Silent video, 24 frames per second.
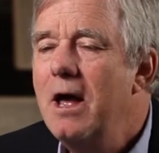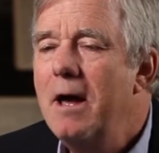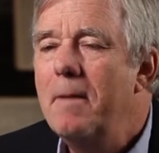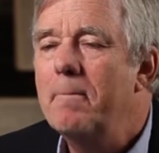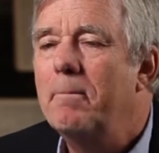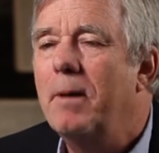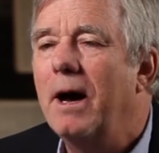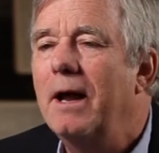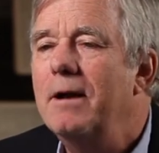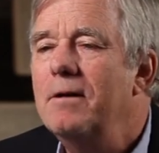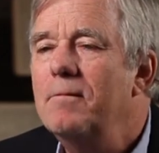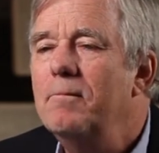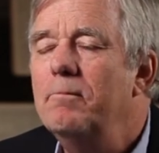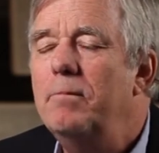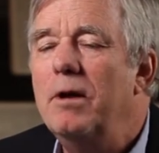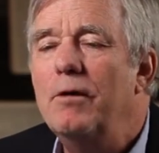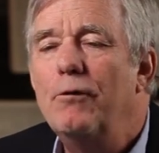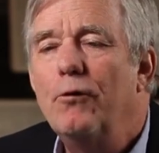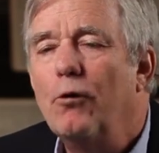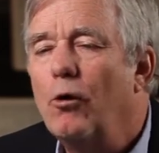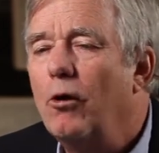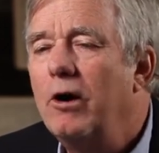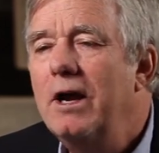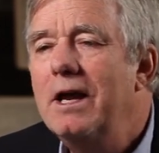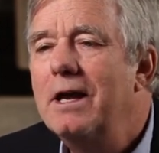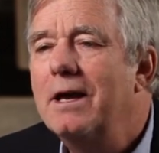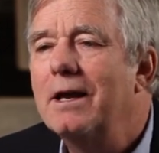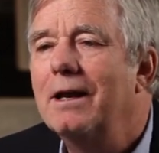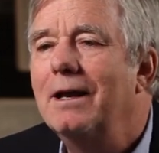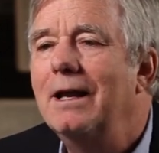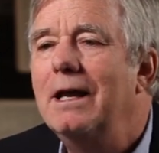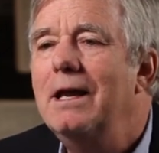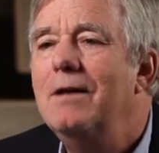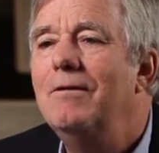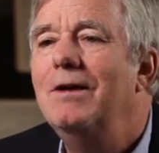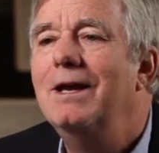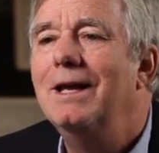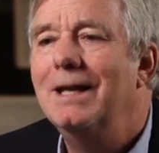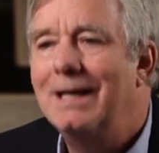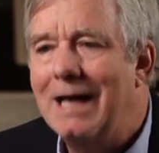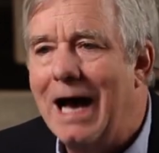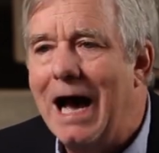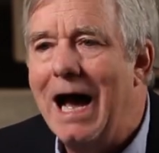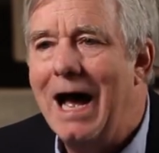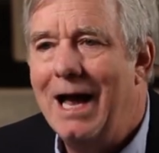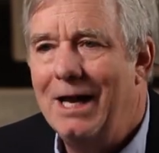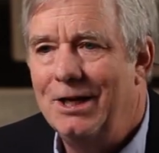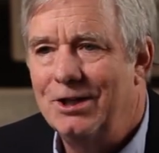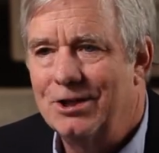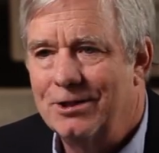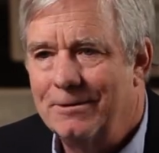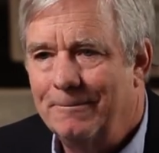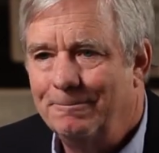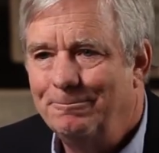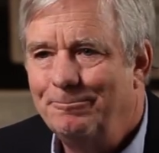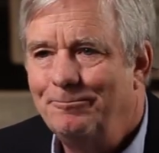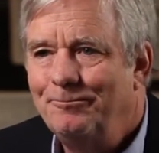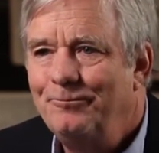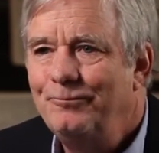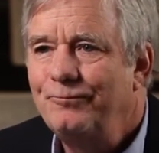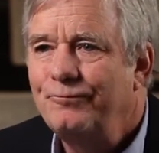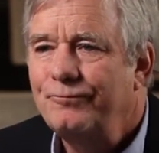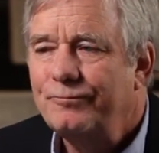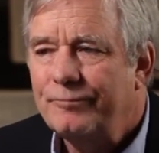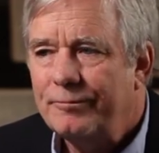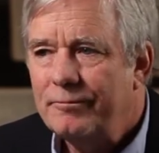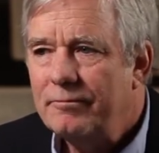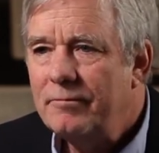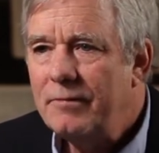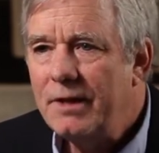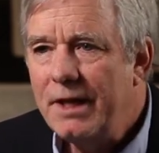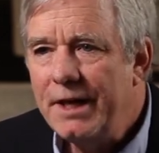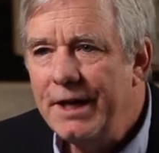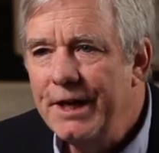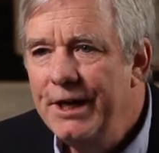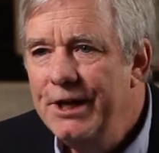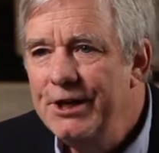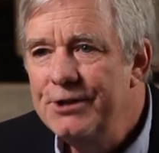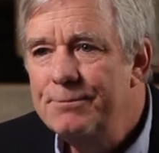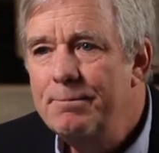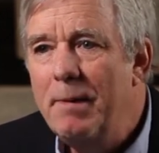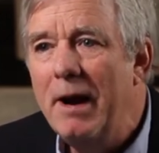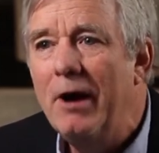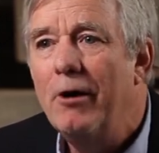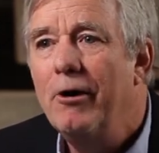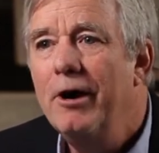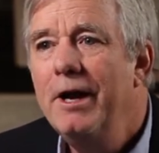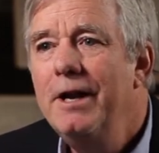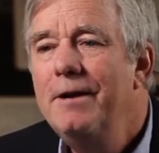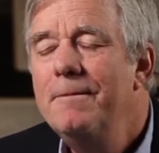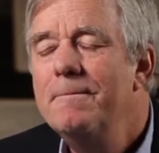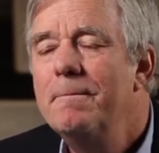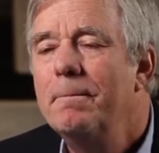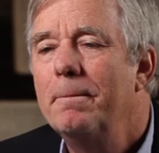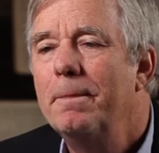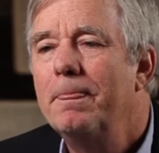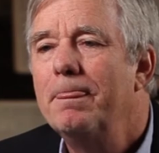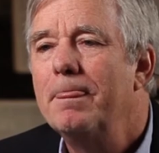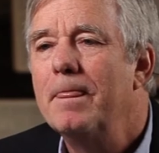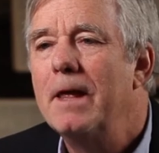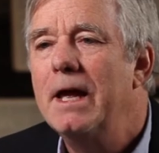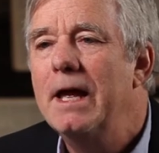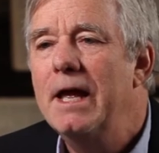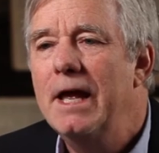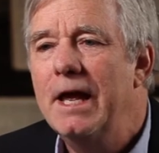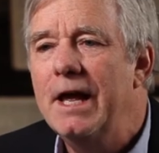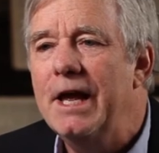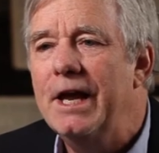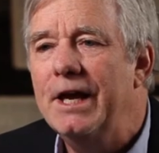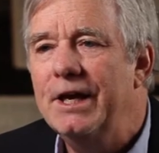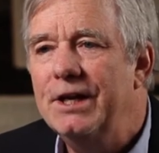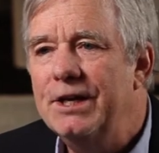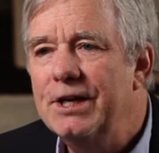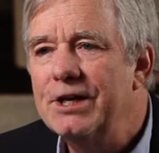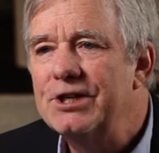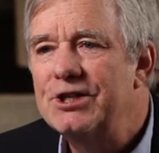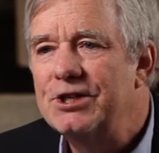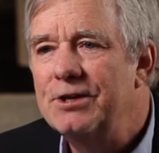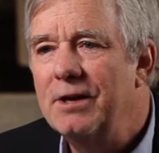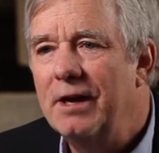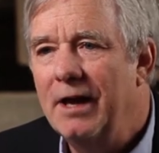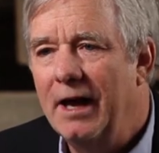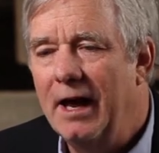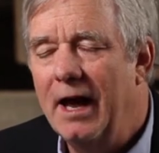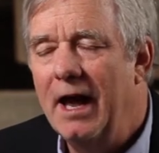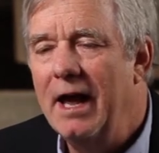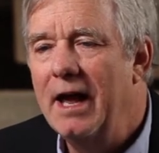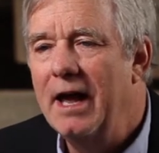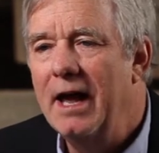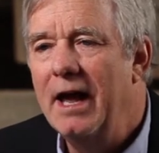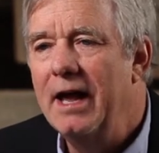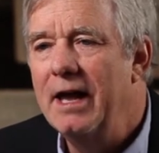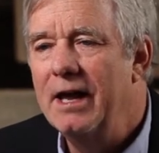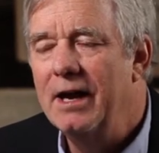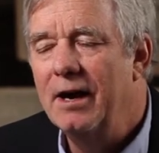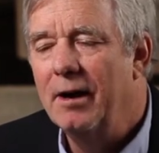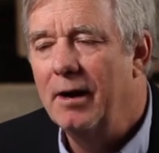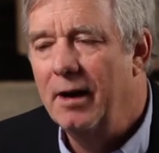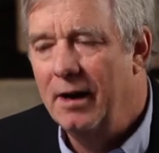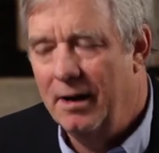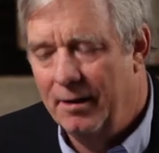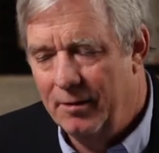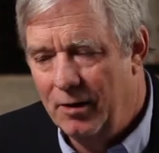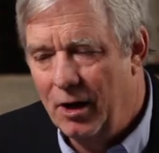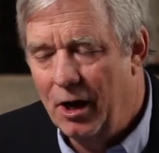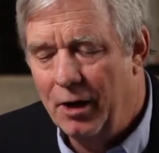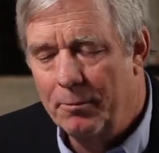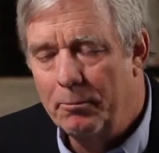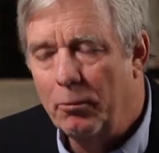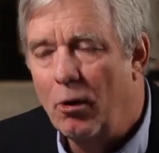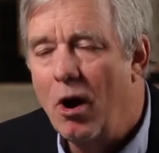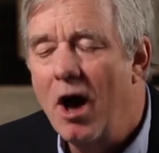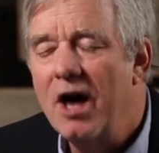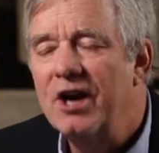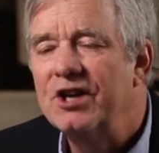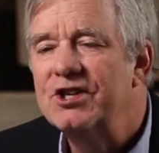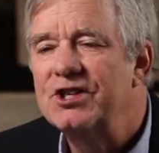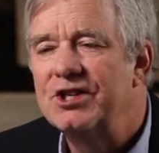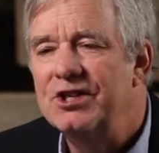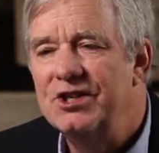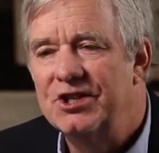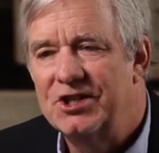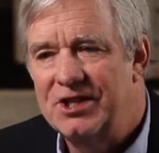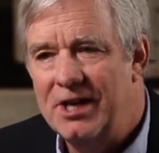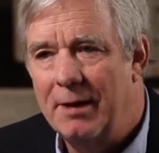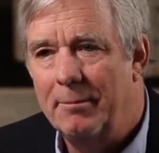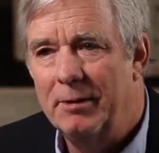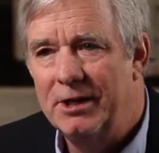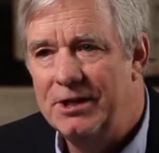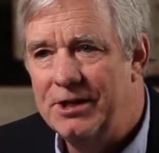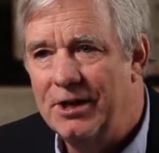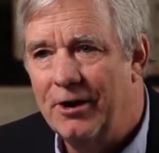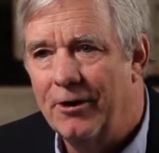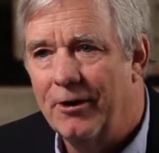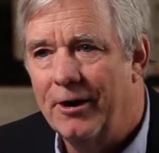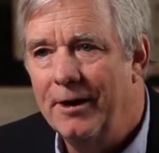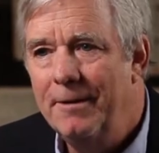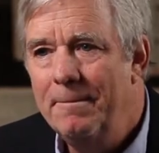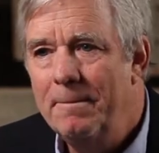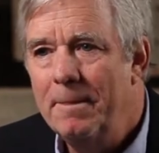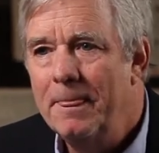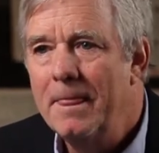But before he can leave, he dies. He's buried he dis, uh, in a, a Protestant cemetery.